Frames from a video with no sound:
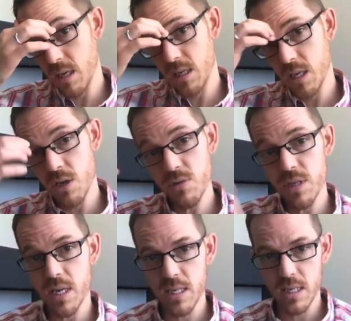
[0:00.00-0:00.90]
to use
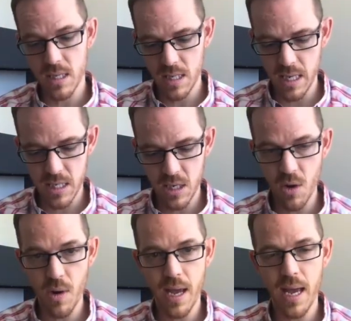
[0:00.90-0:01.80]
this, let's
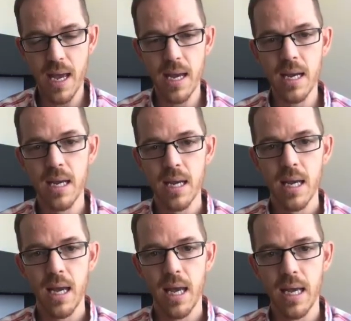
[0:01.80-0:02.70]
go ahead
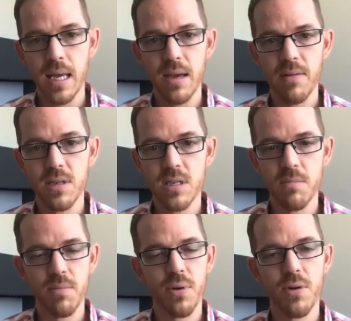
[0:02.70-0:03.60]
and give it
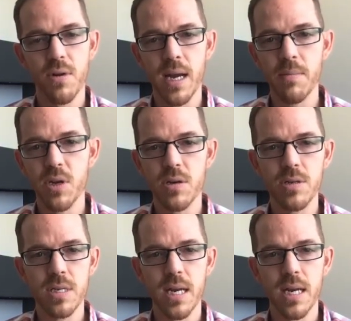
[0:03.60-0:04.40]
some parameters.